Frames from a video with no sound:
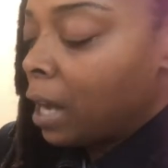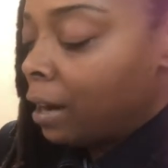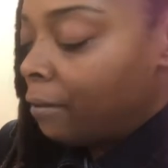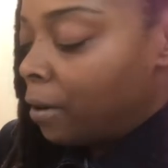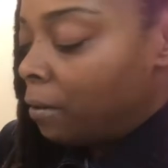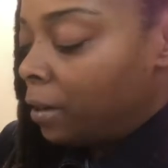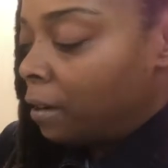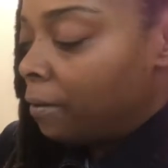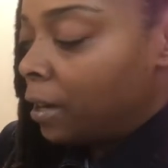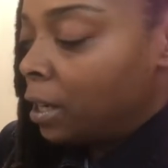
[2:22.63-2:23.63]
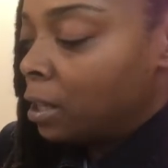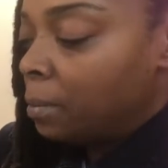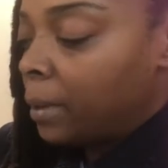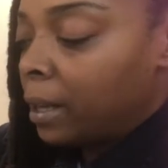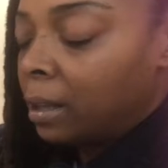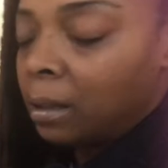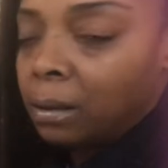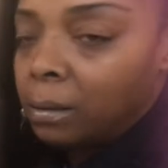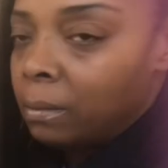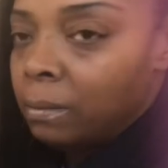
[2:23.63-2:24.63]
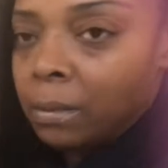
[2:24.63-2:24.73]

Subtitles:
kind of velvety finish, but the